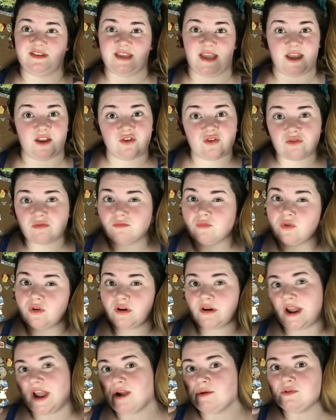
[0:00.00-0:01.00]
10 or
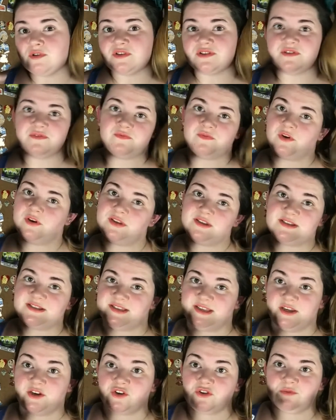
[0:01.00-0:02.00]
more hours of
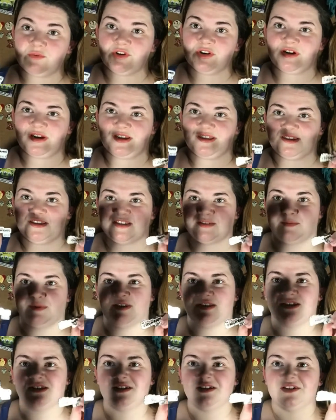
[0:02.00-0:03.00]
volunteer work, and they spell
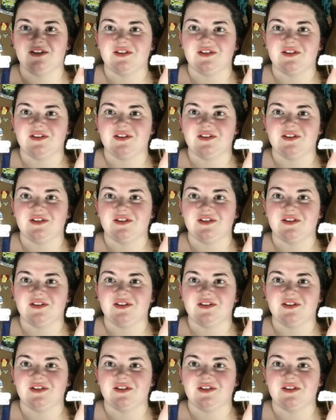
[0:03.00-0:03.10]
it